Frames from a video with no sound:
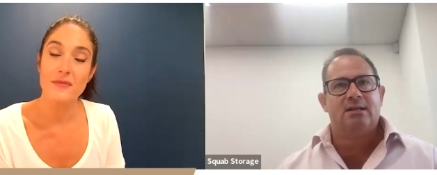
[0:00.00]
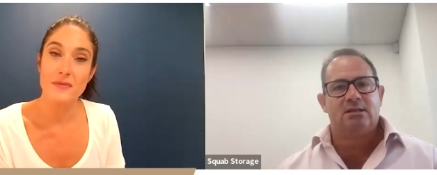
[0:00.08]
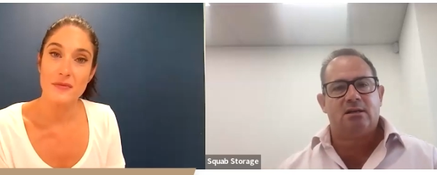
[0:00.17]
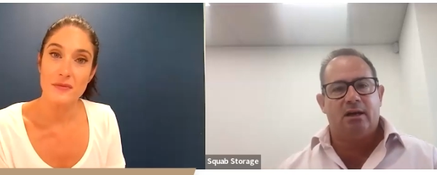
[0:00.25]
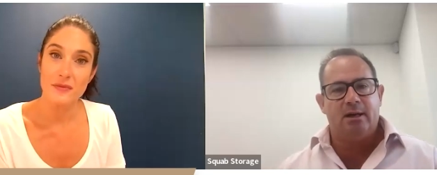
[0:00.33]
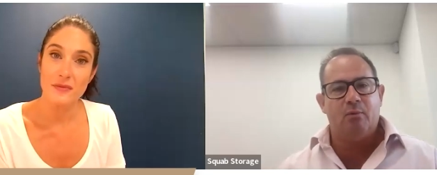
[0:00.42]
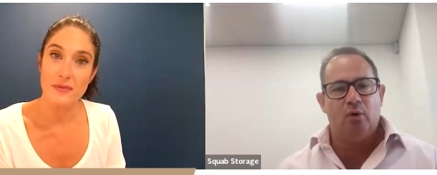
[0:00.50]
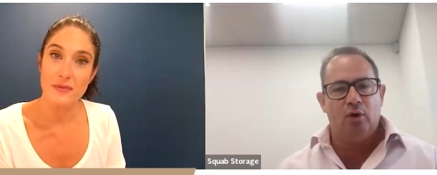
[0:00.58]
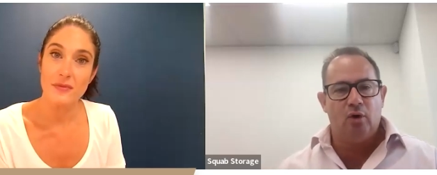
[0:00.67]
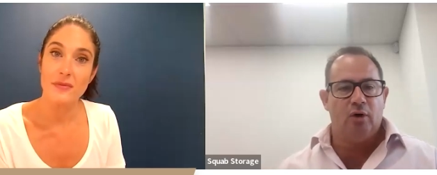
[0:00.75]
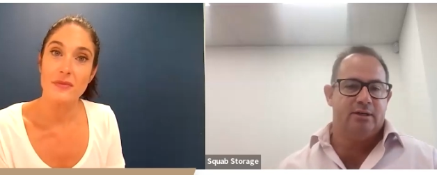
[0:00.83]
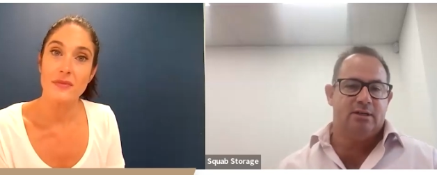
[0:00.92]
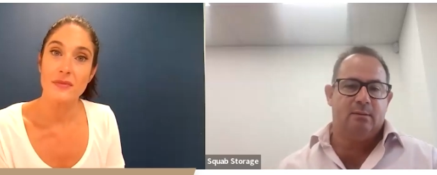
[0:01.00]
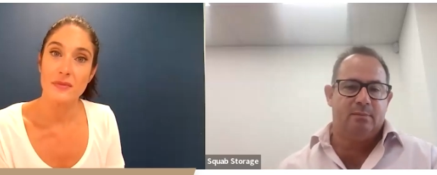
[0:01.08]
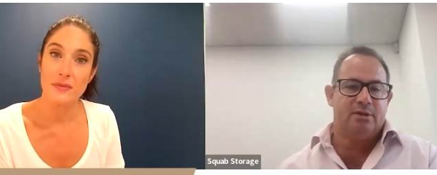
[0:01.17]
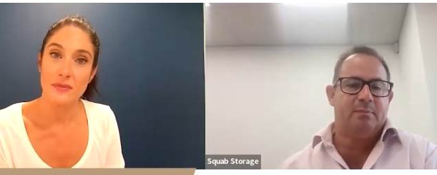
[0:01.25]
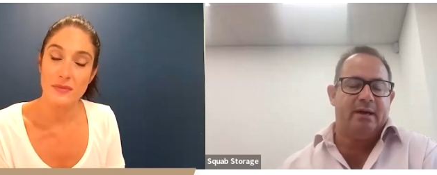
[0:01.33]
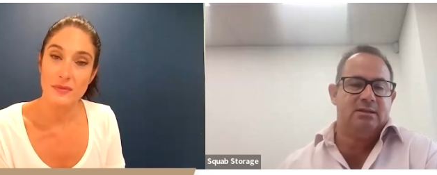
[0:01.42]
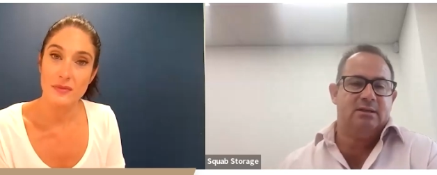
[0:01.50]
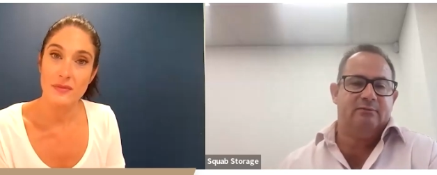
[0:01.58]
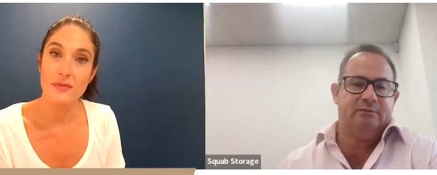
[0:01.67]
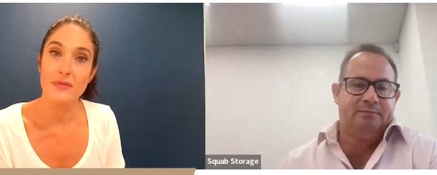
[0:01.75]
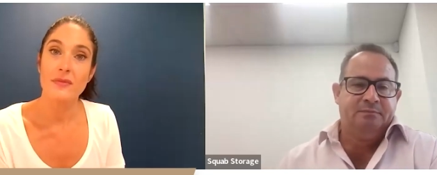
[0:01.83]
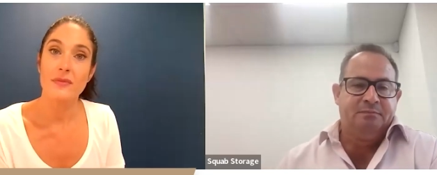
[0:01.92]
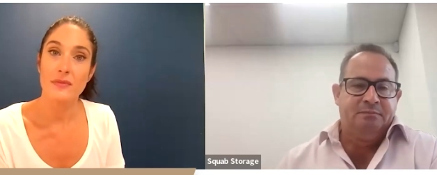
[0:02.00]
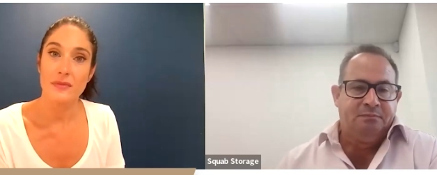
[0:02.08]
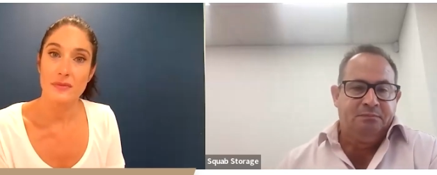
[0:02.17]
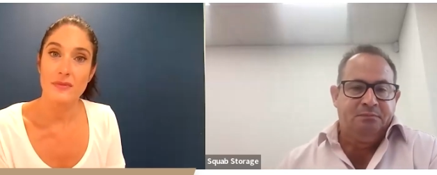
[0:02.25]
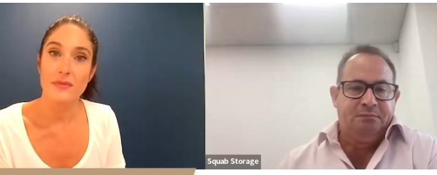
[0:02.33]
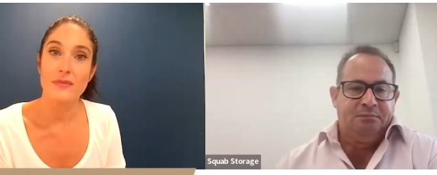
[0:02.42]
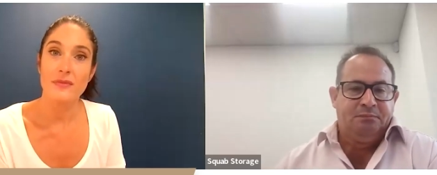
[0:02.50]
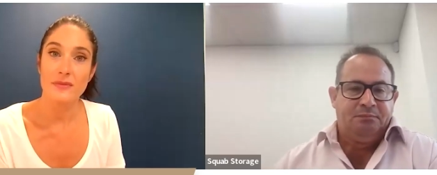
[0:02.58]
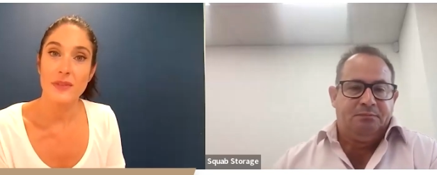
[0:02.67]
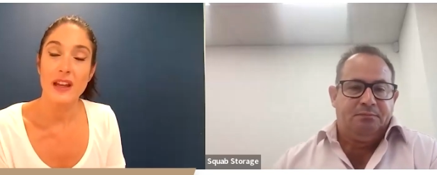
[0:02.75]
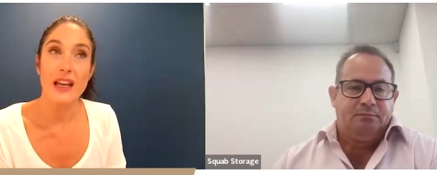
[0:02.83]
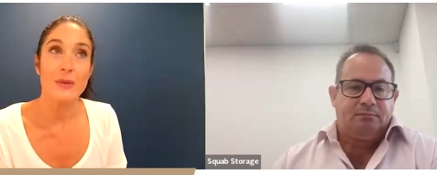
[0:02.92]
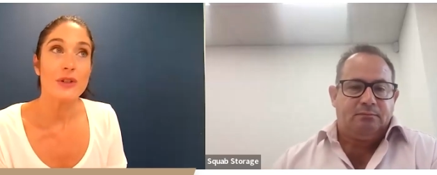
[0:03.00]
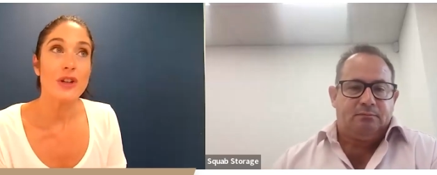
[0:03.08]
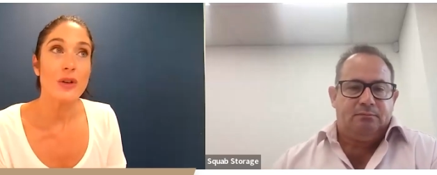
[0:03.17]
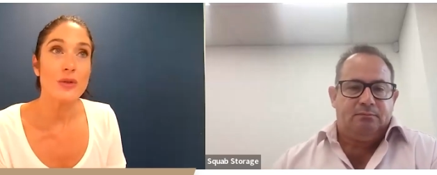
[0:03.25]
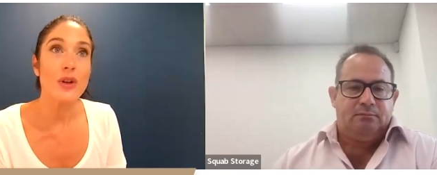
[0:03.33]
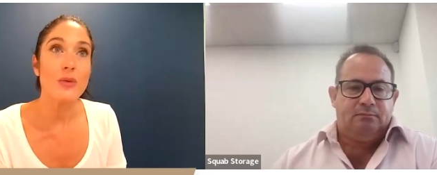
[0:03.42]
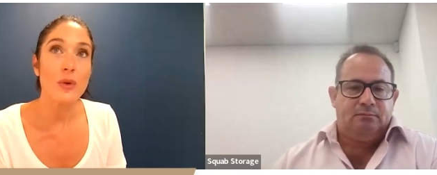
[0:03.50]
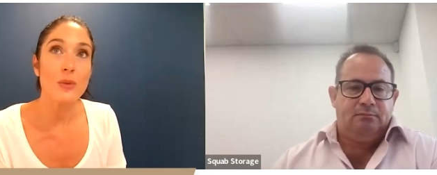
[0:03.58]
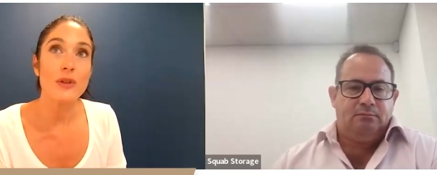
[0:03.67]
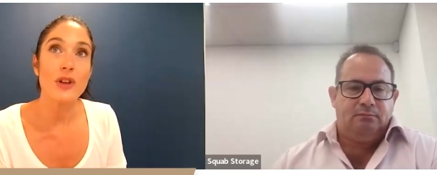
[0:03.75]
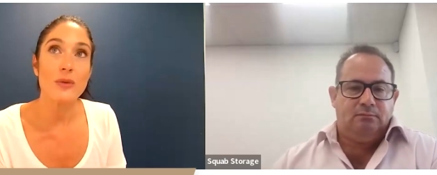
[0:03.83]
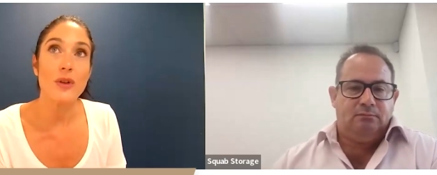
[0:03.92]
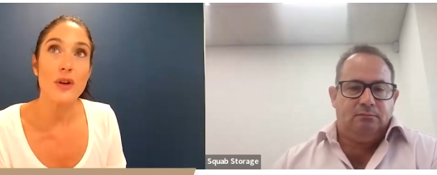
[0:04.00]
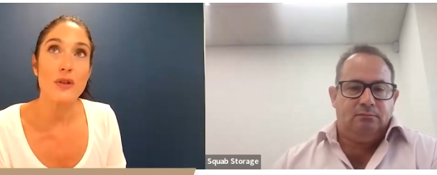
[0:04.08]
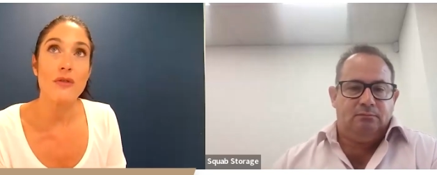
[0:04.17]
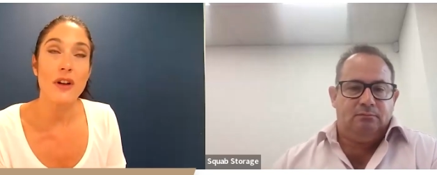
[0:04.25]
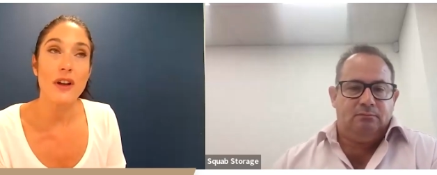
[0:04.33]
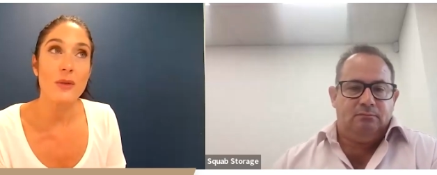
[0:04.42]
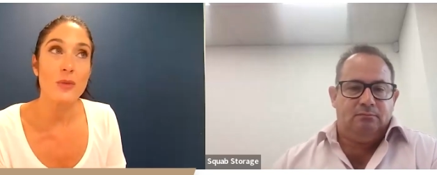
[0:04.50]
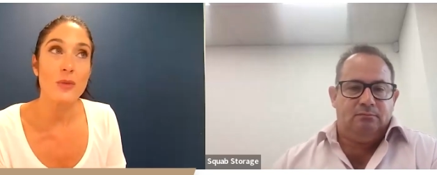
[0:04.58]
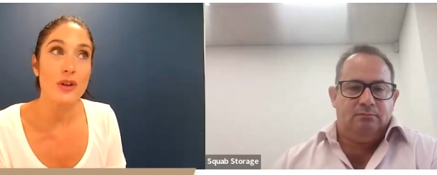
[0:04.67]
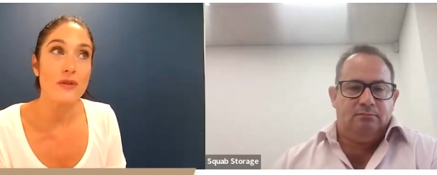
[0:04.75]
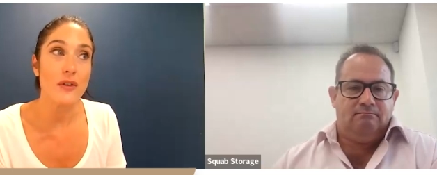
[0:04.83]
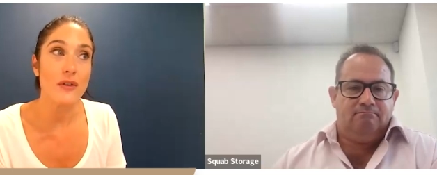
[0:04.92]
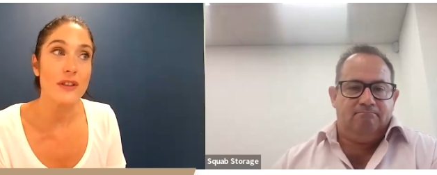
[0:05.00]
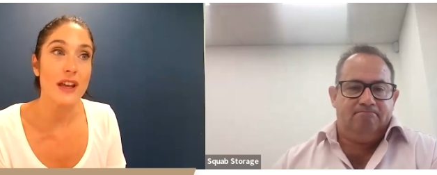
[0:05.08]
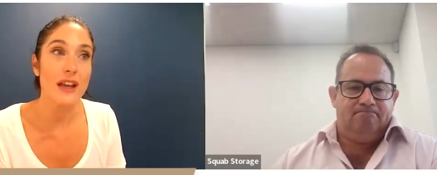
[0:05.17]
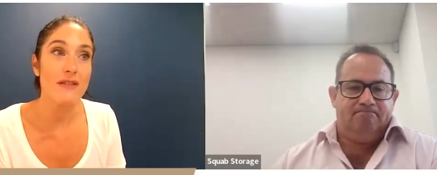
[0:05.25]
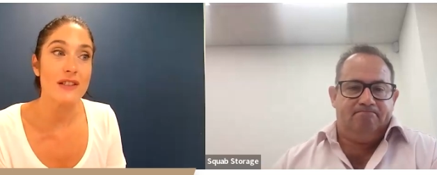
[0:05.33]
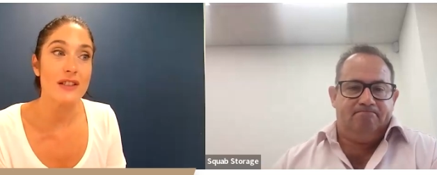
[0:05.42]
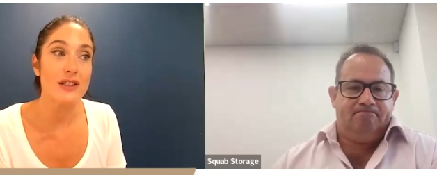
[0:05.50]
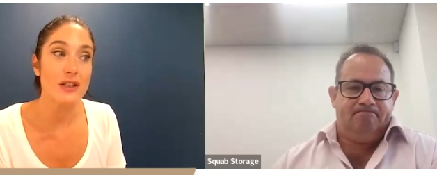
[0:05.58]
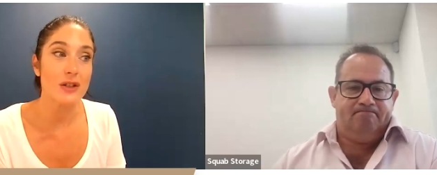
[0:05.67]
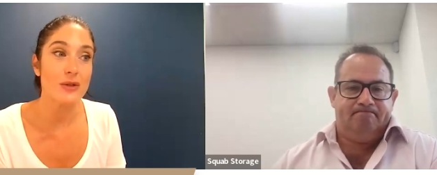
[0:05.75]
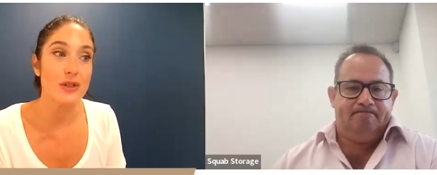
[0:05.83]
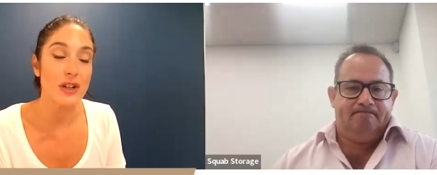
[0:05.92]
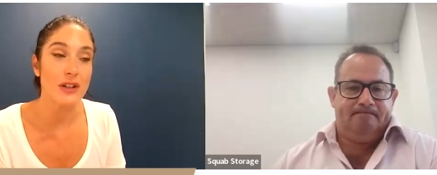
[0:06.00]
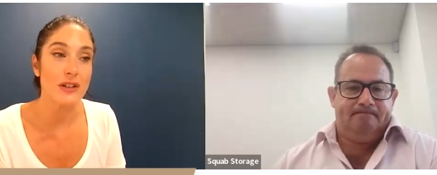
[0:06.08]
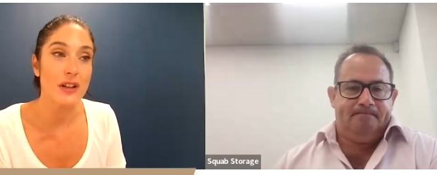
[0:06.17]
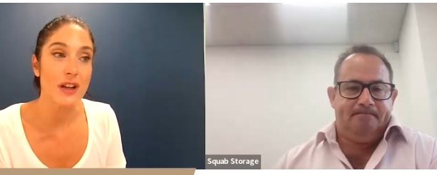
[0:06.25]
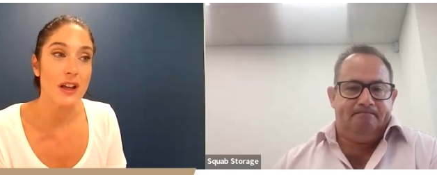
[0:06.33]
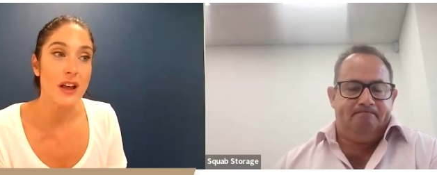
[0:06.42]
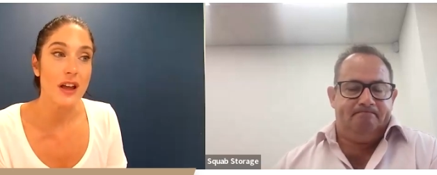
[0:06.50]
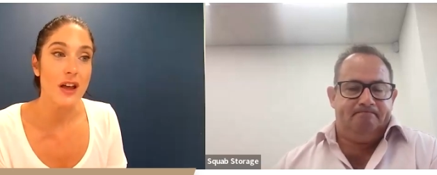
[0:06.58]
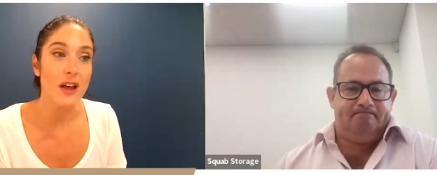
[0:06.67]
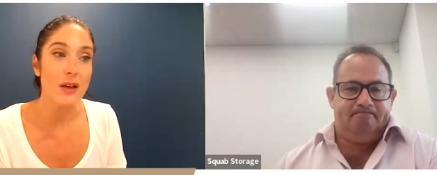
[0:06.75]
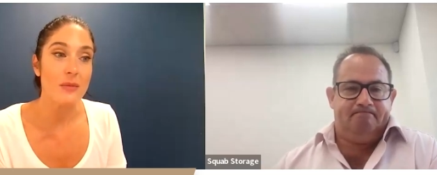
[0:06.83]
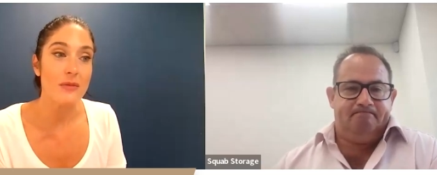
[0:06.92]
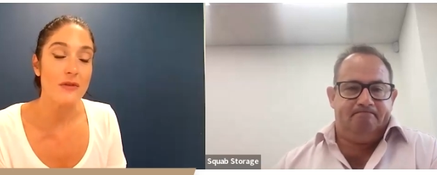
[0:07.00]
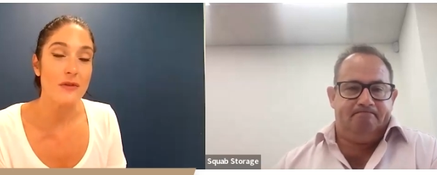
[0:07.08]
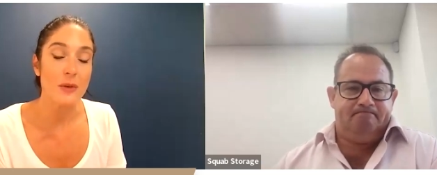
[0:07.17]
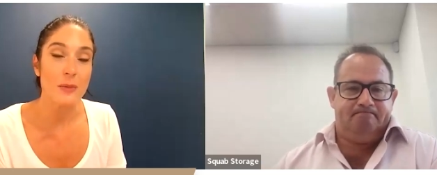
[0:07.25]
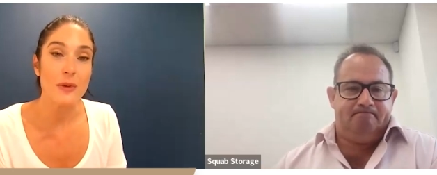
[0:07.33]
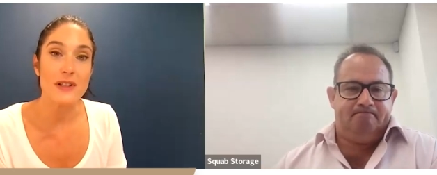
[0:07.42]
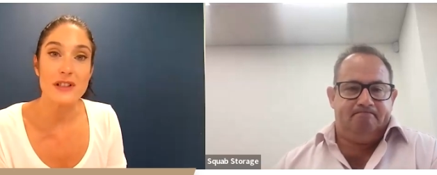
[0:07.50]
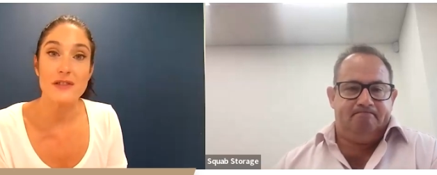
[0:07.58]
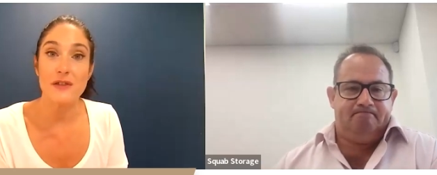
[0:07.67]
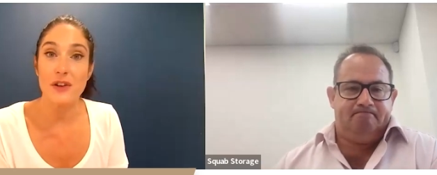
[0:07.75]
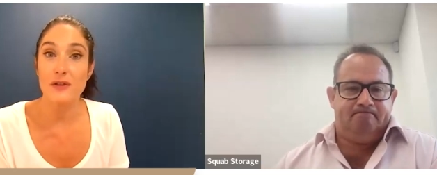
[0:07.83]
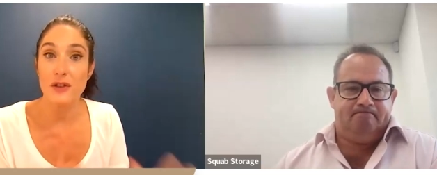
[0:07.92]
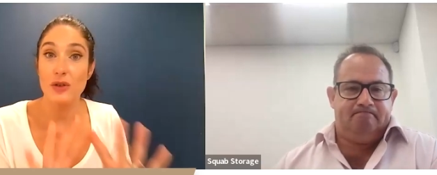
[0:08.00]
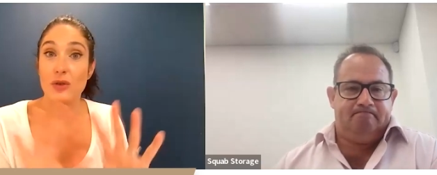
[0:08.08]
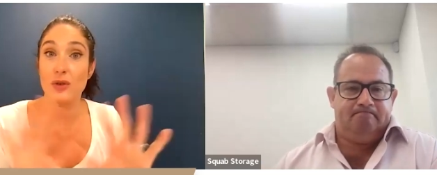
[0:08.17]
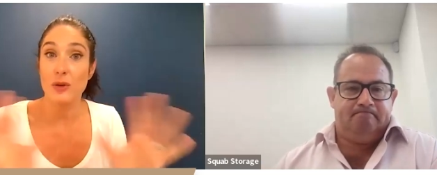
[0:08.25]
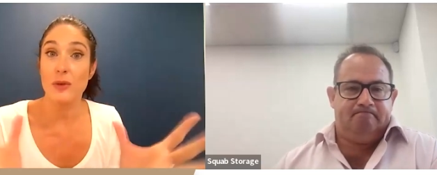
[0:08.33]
Speaker 1: the slightly more longer term perspective.
Speaker 2: Mm. We don't know what we don't know, right? And what you've offered there is a solution um, for business for, for your